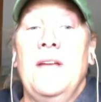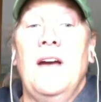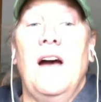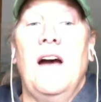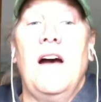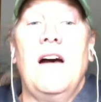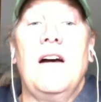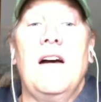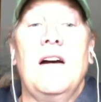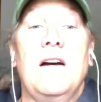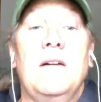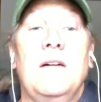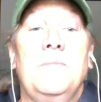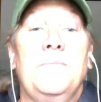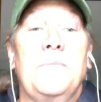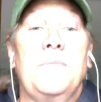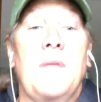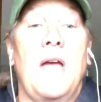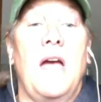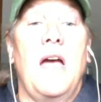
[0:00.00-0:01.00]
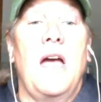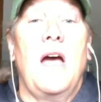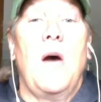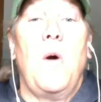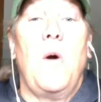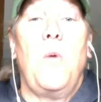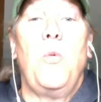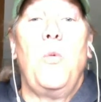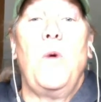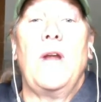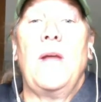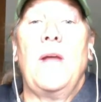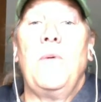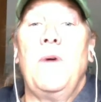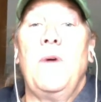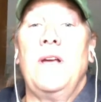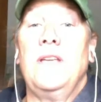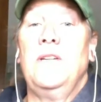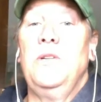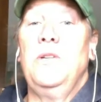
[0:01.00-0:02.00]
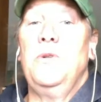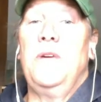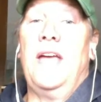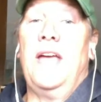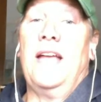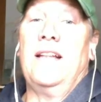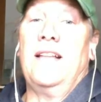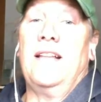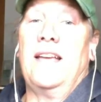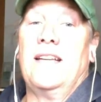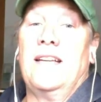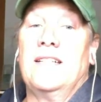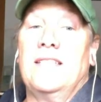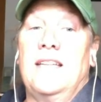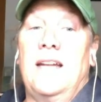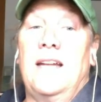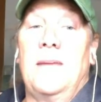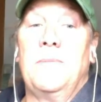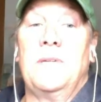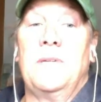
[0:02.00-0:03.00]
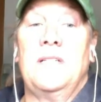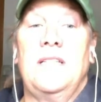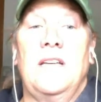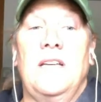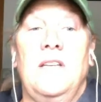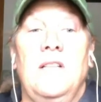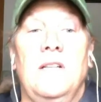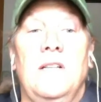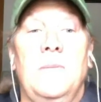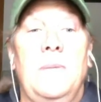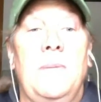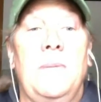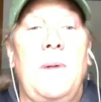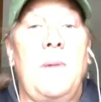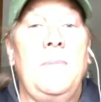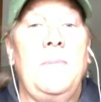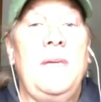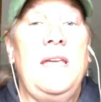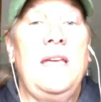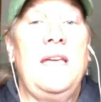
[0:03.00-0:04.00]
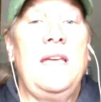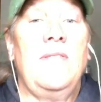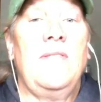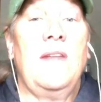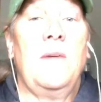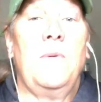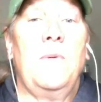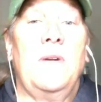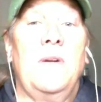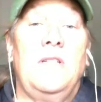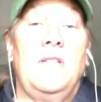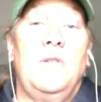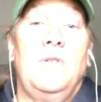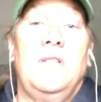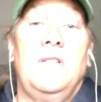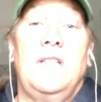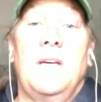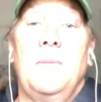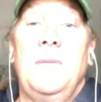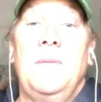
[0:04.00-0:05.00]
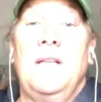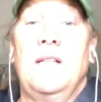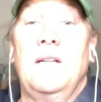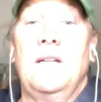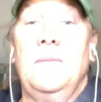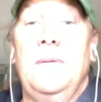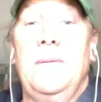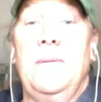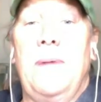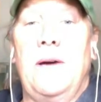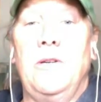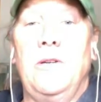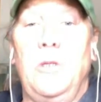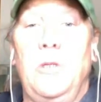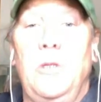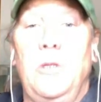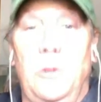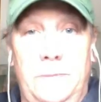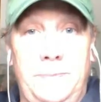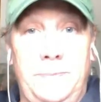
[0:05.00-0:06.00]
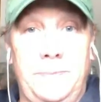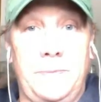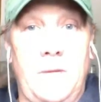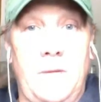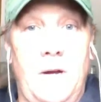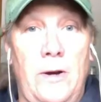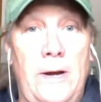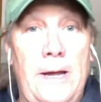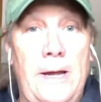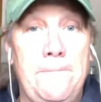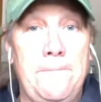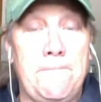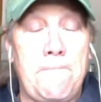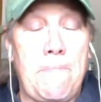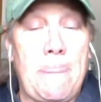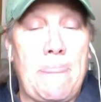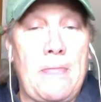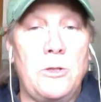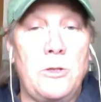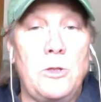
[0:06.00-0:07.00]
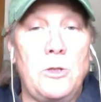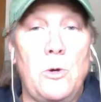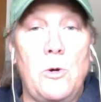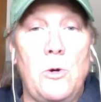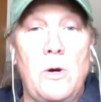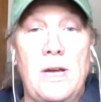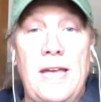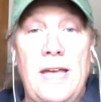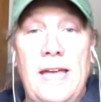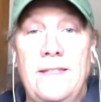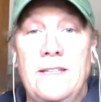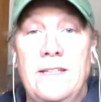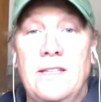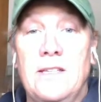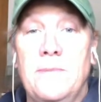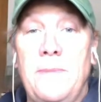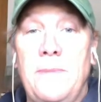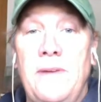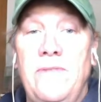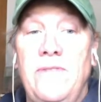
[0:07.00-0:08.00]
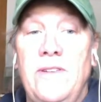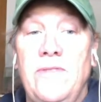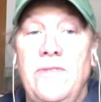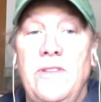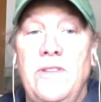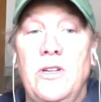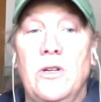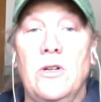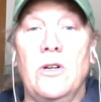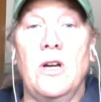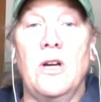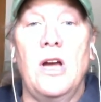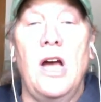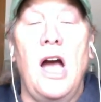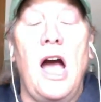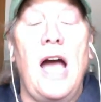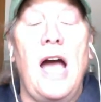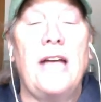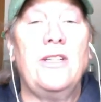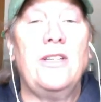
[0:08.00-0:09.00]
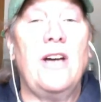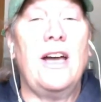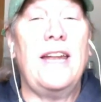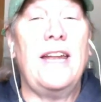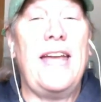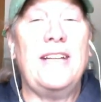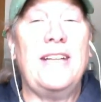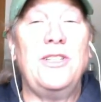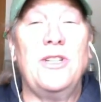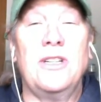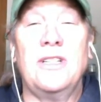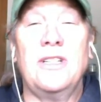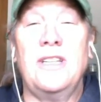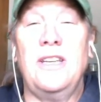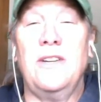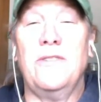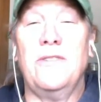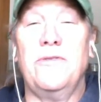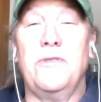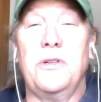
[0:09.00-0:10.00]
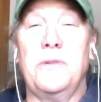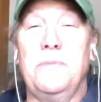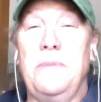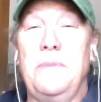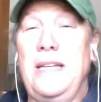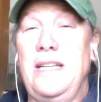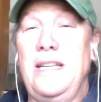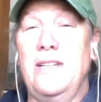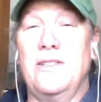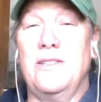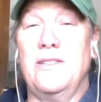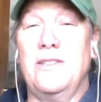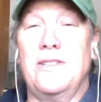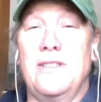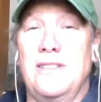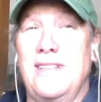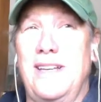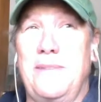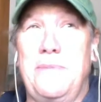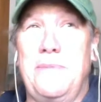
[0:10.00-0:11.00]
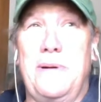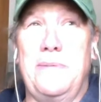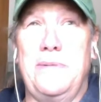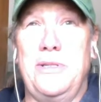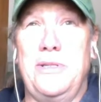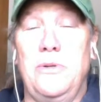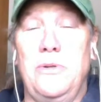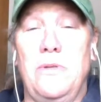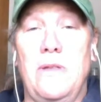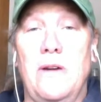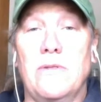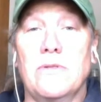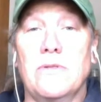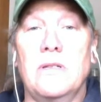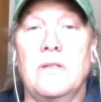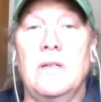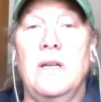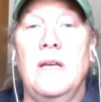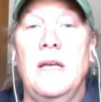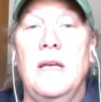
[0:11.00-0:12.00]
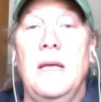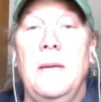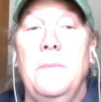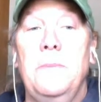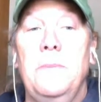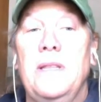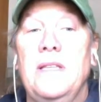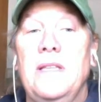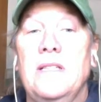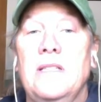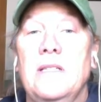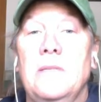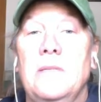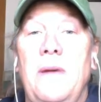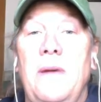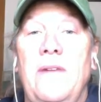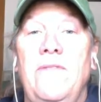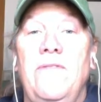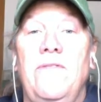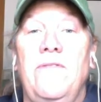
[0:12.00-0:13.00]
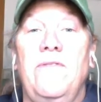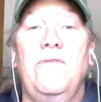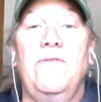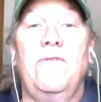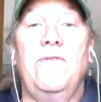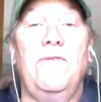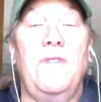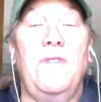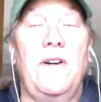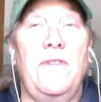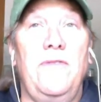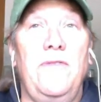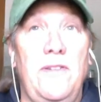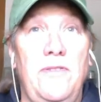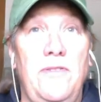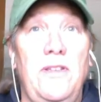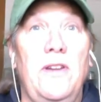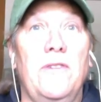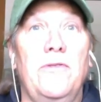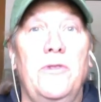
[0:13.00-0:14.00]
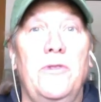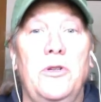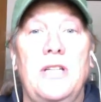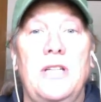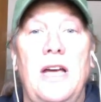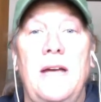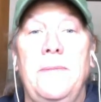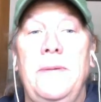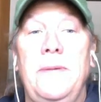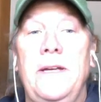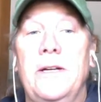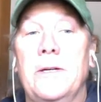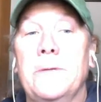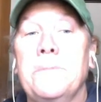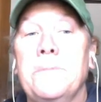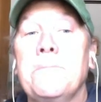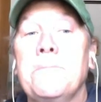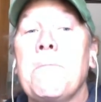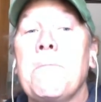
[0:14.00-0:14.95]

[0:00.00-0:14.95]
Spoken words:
what I want you to do again, like I said, I'm going to tell you a little bit about me, and then I want you to tell me a little bit about you. All right. So again, this is my 5th year. I taught adjunct here for many years, since like probably 2000, but this is my 5th year full time here.